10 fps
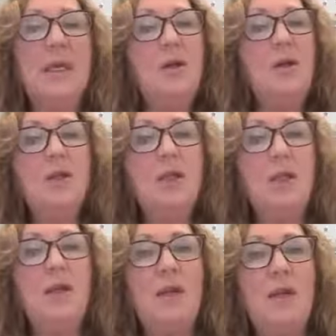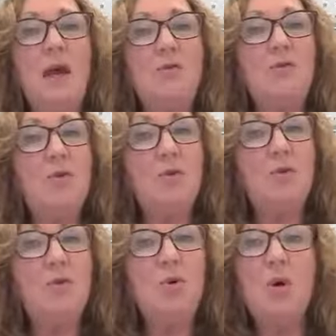noting that
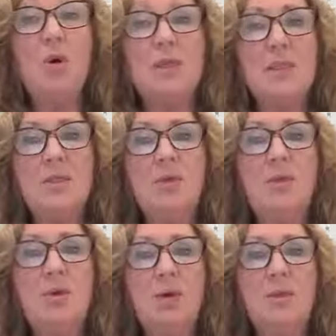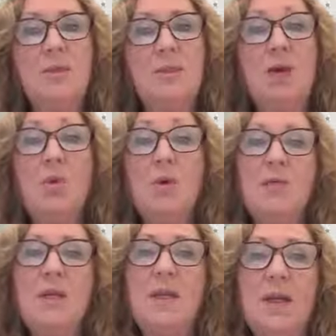unaffordable or unsuitable loans are one
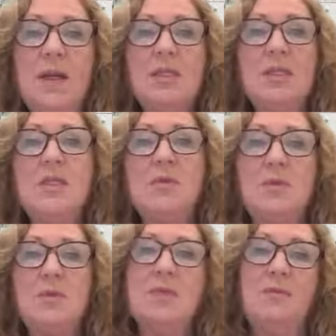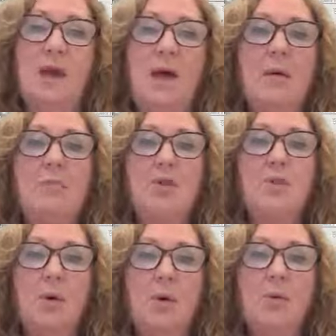of the largest sources of harm to
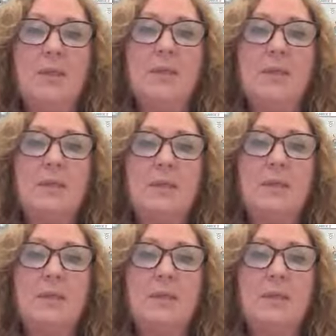borrowers.